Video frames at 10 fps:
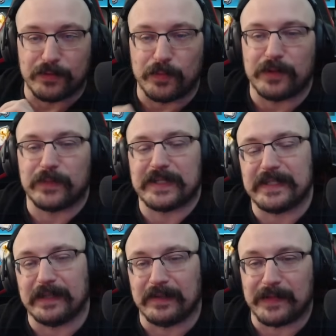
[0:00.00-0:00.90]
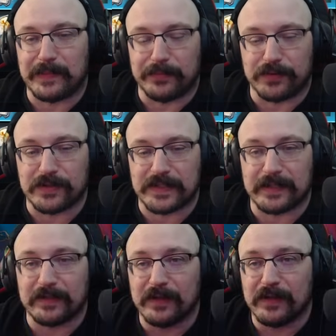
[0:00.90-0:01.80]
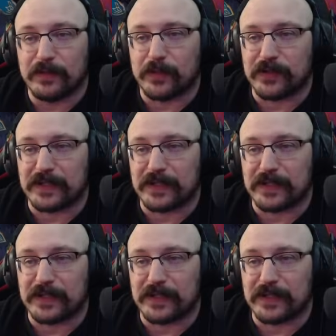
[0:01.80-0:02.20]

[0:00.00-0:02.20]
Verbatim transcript: one we see a lot of people using, which